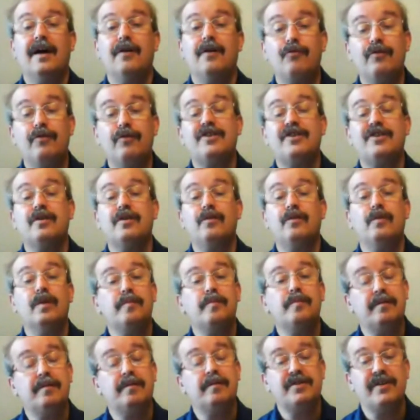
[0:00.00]
And Rachel will
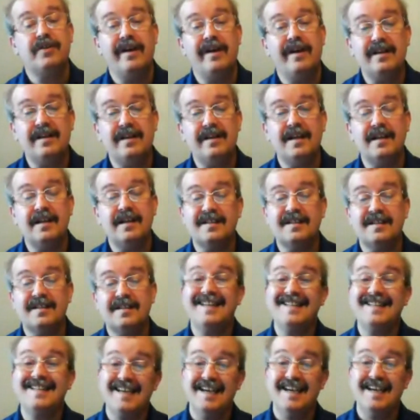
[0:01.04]
be able to educate us
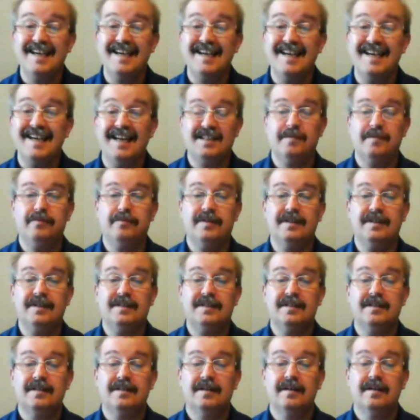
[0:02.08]
and tell us
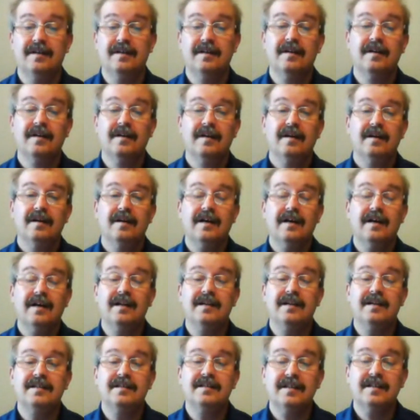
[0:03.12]
about this.
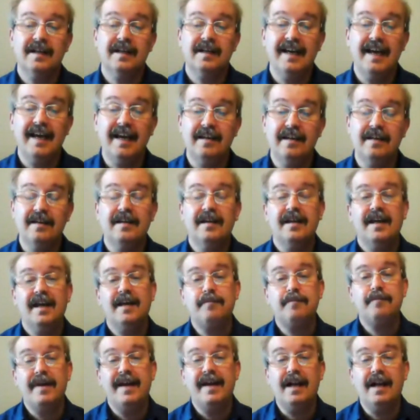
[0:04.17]
And
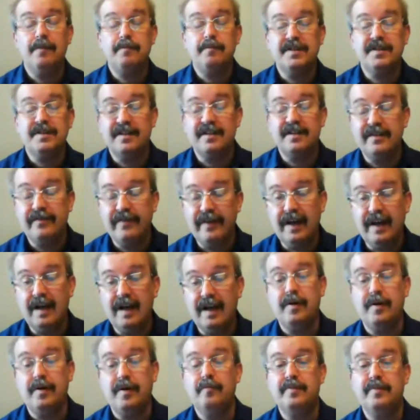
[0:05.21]
again, it may help us to
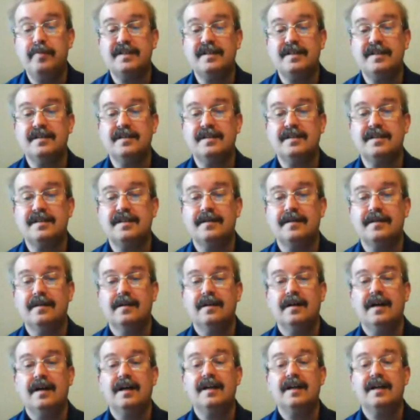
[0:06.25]
develop our business
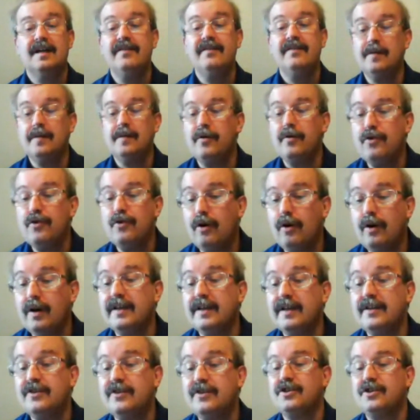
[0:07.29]
and develop our
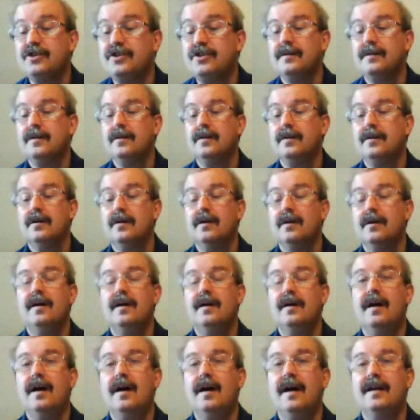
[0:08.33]
knowledge
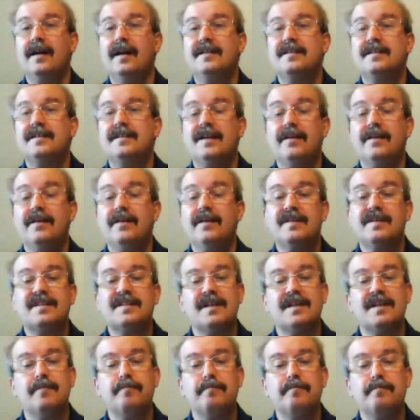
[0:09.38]
and give
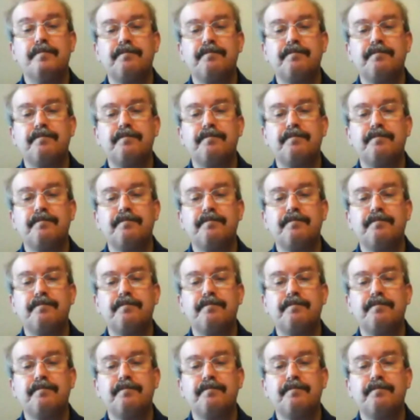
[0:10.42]
us